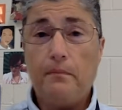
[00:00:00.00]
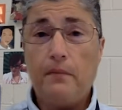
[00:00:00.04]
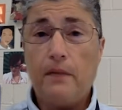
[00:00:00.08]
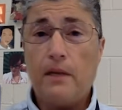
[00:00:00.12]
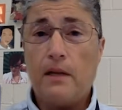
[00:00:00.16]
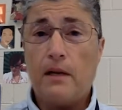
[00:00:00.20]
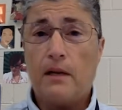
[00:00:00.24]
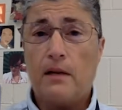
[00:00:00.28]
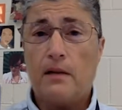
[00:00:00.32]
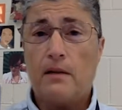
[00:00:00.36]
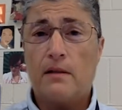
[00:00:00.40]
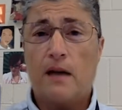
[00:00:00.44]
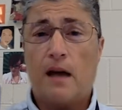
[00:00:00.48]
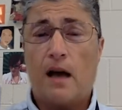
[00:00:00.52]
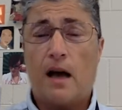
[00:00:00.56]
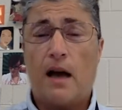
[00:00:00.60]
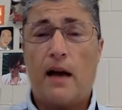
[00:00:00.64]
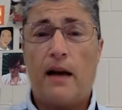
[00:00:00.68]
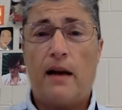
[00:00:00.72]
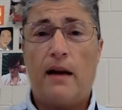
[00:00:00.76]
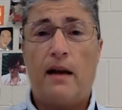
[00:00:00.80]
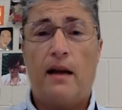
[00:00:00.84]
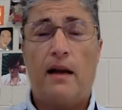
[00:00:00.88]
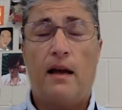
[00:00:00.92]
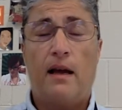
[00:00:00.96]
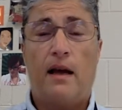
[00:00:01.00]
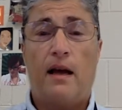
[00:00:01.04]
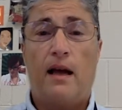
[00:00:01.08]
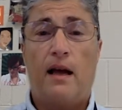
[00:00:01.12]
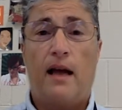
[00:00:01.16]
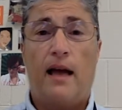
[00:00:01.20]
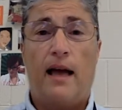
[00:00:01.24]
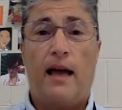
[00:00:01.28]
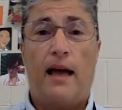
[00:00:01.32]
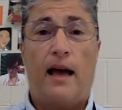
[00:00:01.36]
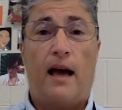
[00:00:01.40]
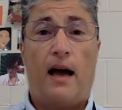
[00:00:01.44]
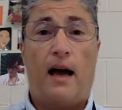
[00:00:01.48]
design
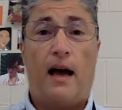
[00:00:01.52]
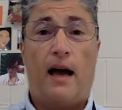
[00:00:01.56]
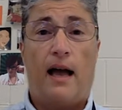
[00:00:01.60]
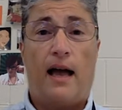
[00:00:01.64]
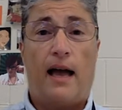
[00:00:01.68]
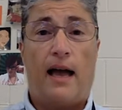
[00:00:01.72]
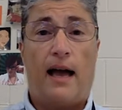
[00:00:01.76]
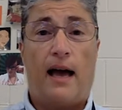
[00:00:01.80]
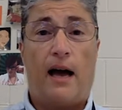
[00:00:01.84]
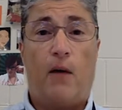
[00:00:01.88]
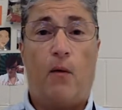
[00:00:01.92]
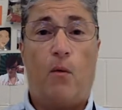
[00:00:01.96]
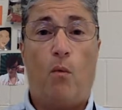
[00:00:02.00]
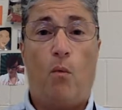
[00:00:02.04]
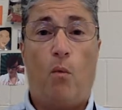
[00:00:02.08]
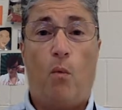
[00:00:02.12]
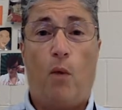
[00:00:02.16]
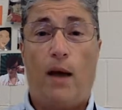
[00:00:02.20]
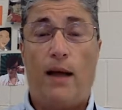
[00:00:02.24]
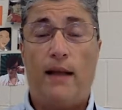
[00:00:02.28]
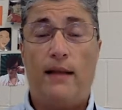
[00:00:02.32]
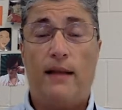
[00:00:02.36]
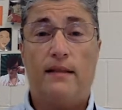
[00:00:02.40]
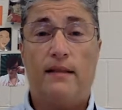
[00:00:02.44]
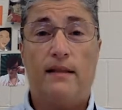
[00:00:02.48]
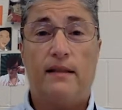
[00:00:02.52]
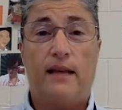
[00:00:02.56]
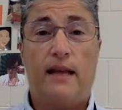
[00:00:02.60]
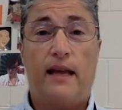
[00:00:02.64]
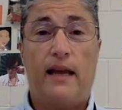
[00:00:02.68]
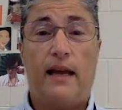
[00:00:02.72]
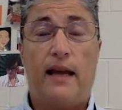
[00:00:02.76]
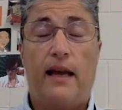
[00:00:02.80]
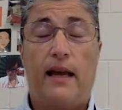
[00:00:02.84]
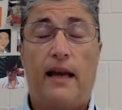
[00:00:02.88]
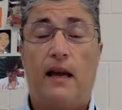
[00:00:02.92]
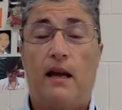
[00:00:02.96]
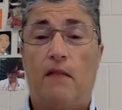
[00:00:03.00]
at
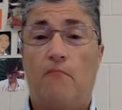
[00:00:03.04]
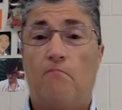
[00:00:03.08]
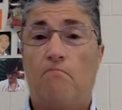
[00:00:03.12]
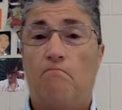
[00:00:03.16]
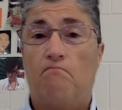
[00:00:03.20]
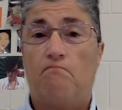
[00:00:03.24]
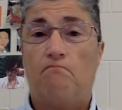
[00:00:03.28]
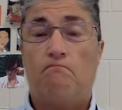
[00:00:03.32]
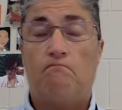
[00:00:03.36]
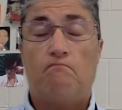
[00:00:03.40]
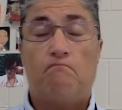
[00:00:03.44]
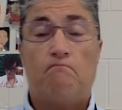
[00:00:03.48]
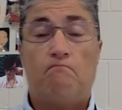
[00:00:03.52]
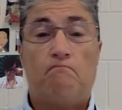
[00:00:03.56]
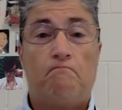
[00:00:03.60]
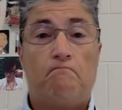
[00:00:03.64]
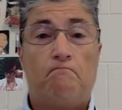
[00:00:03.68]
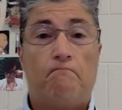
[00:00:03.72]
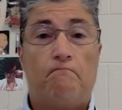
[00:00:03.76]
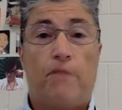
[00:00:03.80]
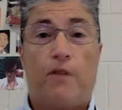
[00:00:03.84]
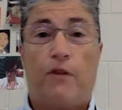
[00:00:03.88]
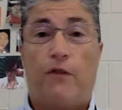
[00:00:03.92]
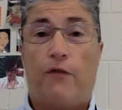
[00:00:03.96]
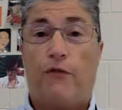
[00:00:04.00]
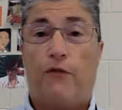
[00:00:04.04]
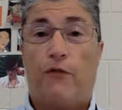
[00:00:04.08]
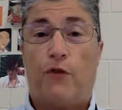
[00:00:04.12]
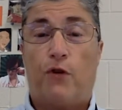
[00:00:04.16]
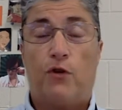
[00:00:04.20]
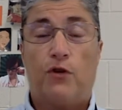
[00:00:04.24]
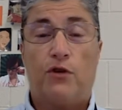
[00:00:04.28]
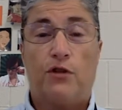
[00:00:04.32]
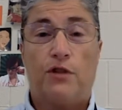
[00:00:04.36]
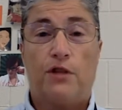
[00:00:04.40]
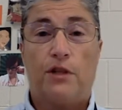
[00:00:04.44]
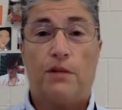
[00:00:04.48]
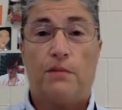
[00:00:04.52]
Wednesday, the
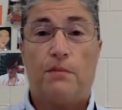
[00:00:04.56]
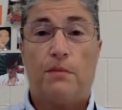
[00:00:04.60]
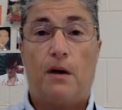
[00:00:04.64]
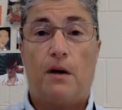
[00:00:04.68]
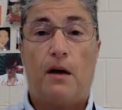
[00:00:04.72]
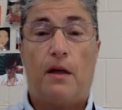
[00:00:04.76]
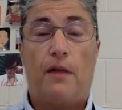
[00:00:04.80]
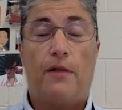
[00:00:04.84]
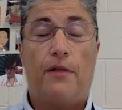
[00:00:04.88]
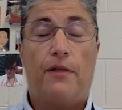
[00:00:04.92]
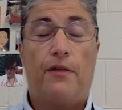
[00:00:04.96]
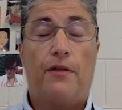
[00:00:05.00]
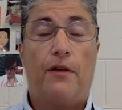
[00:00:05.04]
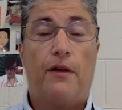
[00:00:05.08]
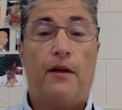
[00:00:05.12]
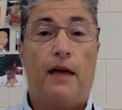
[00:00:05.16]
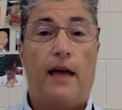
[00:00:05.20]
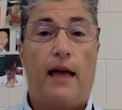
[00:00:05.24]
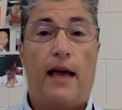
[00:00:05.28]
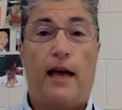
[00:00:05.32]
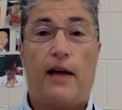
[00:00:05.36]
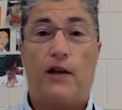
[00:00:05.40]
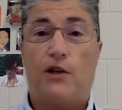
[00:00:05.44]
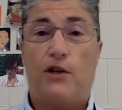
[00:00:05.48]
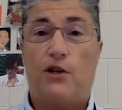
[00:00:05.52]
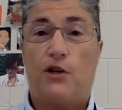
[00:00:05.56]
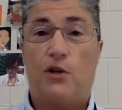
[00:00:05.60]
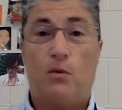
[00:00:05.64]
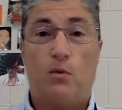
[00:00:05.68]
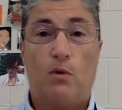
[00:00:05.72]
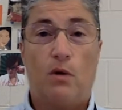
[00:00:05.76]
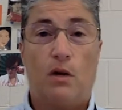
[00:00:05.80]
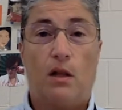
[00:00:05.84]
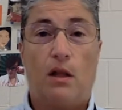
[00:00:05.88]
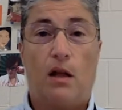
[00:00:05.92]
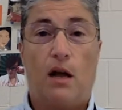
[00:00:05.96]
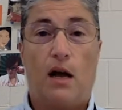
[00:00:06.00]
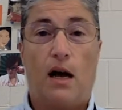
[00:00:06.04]
first of the month at 2
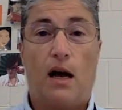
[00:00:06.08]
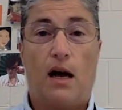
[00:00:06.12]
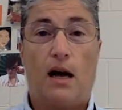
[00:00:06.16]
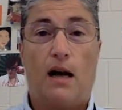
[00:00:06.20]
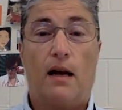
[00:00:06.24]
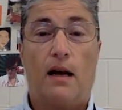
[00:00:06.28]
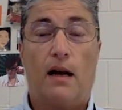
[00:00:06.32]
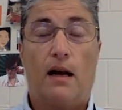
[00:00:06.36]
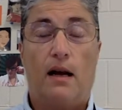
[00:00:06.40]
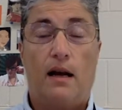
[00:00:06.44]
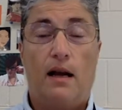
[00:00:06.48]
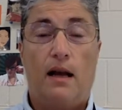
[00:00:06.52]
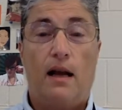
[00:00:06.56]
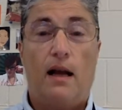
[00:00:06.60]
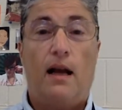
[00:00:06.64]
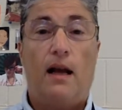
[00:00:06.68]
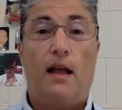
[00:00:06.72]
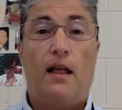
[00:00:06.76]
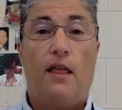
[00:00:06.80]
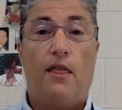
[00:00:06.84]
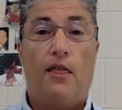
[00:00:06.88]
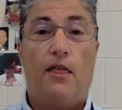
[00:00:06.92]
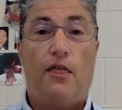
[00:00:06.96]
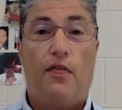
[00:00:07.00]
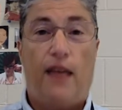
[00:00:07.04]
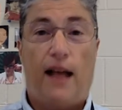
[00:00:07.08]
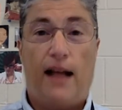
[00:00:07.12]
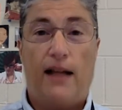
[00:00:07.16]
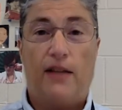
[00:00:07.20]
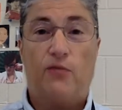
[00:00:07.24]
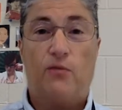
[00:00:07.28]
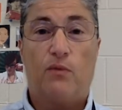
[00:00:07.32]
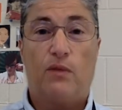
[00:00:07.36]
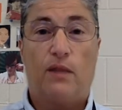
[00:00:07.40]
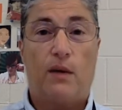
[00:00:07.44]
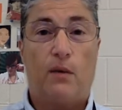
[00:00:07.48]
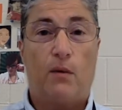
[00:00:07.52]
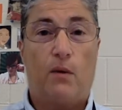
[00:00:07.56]
o'clock, that's when
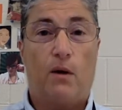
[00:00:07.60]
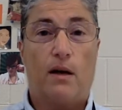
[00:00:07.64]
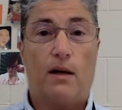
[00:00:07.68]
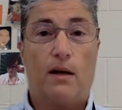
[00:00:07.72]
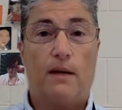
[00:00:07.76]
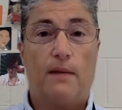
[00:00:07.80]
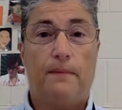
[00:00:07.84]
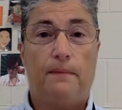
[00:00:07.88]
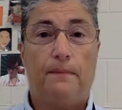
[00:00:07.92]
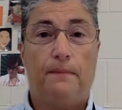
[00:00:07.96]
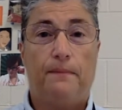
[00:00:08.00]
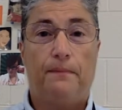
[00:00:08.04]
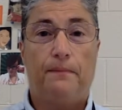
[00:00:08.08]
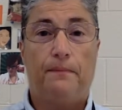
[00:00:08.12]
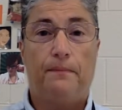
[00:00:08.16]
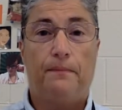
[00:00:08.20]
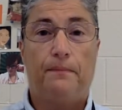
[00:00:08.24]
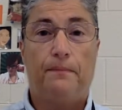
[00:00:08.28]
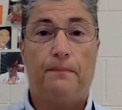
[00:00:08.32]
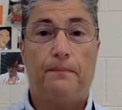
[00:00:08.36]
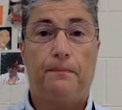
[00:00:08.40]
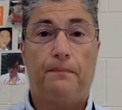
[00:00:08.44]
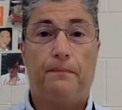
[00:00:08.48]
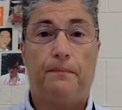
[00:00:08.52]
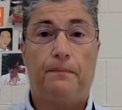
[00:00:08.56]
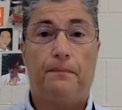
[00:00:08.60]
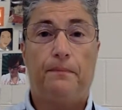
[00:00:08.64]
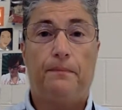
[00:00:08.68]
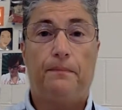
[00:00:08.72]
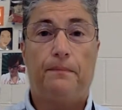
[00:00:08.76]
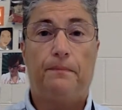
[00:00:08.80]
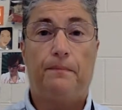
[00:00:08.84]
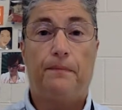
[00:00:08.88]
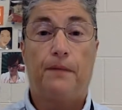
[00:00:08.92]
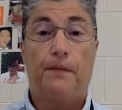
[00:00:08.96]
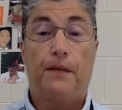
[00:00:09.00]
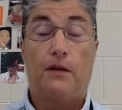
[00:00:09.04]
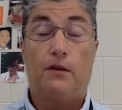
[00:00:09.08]
they want it.
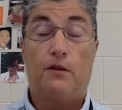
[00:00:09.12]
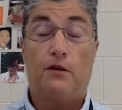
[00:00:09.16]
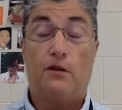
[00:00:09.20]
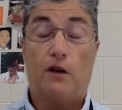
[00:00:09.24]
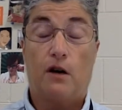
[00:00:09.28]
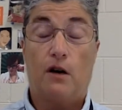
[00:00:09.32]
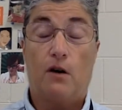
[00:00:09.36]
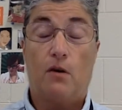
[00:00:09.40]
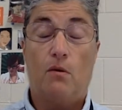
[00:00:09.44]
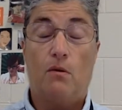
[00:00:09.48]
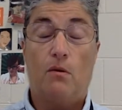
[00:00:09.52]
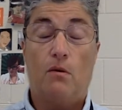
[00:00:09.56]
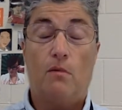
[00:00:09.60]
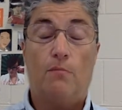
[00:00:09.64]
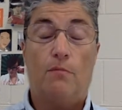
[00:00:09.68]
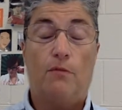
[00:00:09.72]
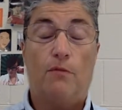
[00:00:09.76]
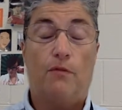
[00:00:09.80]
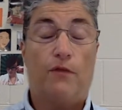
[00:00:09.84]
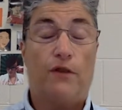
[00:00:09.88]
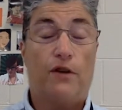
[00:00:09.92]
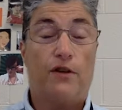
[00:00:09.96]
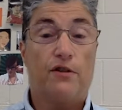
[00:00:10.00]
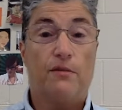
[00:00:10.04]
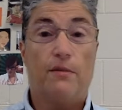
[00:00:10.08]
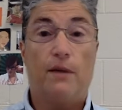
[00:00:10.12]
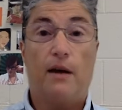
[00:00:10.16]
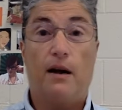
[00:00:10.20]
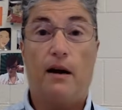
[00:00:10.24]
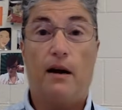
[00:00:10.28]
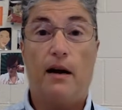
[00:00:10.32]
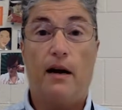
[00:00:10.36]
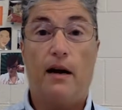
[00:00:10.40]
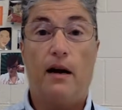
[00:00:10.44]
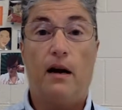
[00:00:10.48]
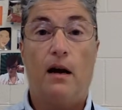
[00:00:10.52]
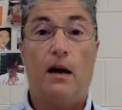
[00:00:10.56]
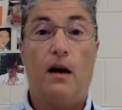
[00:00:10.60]
So, Professor
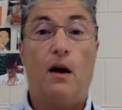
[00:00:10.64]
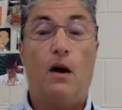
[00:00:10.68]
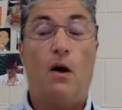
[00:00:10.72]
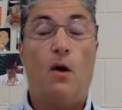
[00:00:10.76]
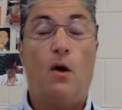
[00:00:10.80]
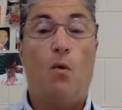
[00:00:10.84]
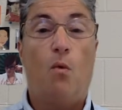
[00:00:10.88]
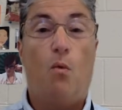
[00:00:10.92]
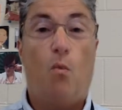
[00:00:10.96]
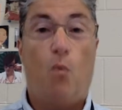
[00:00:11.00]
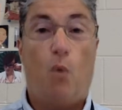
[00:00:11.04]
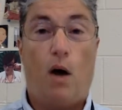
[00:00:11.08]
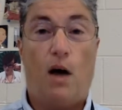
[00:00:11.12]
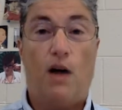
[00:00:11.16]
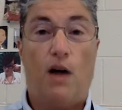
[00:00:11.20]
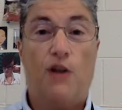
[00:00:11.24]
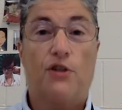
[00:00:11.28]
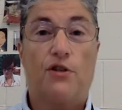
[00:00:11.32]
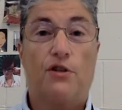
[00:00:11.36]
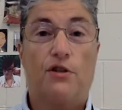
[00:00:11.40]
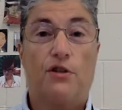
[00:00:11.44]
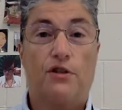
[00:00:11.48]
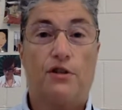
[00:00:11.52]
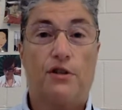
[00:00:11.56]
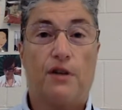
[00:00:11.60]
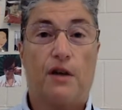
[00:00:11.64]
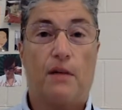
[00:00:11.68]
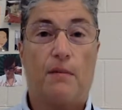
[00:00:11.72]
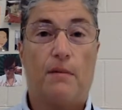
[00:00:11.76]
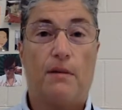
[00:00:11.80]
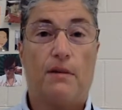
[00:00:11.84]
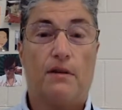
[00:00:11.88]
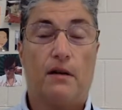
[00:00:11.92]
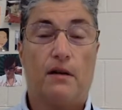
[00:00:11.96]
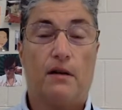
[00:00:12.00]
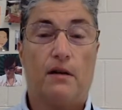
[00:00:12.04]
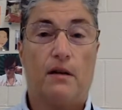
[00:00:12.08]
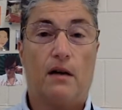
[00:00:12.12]
Mary wants your assignments
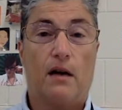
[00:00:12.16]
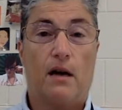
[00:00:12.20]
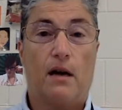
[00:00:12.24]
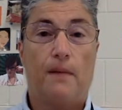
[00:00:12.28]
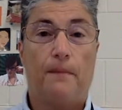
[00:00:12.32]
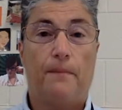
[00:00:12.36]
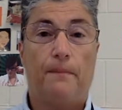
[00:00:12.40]
on time.